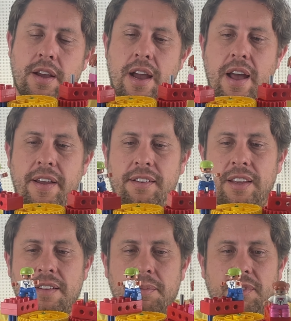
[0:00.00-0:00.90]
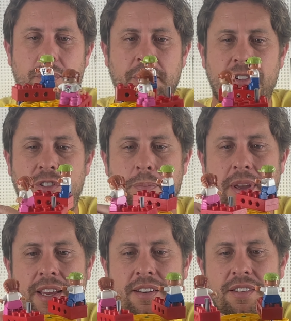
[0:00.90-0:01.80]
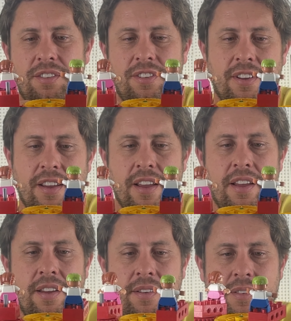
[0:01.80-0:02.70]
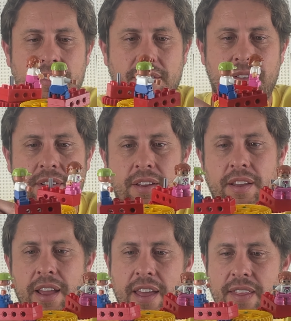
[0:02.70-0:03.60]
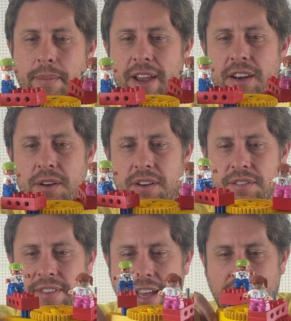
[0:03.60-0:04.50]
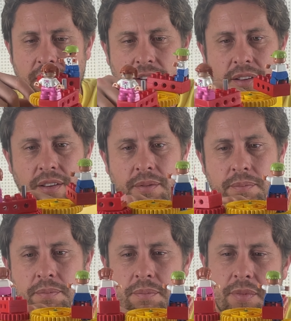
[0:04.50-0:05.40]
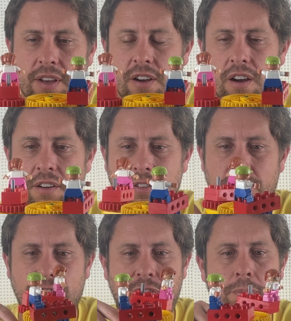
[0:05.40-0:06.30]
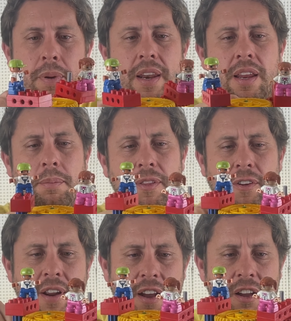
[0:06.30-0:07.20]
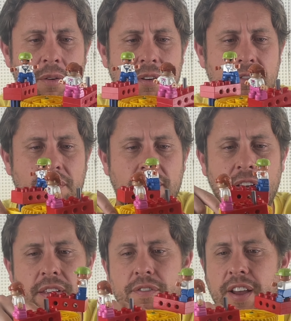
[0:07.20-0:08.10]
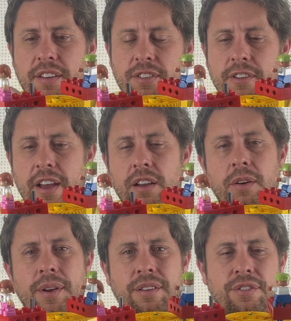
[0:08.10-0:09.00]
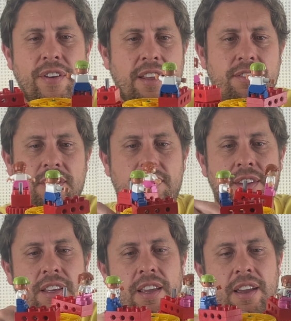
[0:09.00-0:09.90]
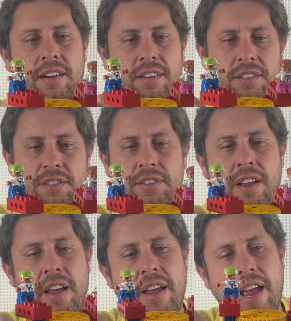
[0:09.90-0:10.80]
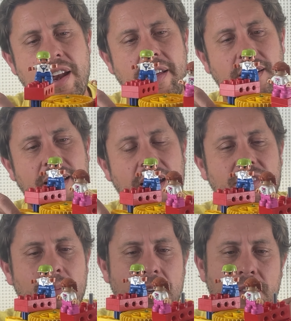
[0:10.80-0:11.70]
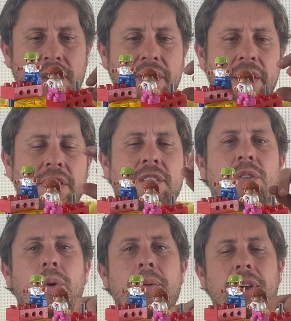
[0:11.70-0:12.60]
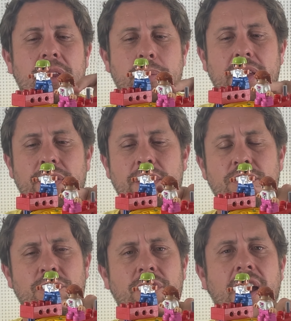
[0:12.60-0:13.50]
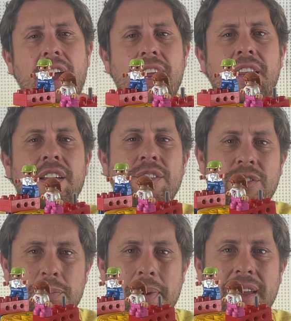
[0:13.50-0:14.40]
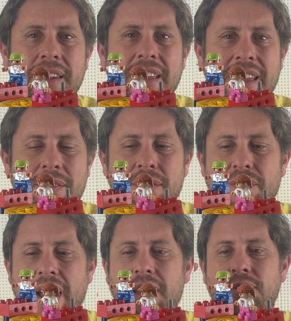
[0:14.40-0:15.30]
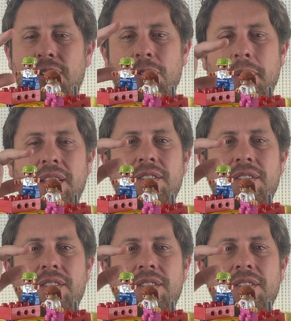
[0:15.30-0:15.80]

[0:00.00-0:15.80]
I like to give them some more spins. And they might notice that the cars are spinning, but they're not going really fast. They're not going as fast as the gears. And I like to ask them, do you think that there's a way we can make this ride spin even faster? Make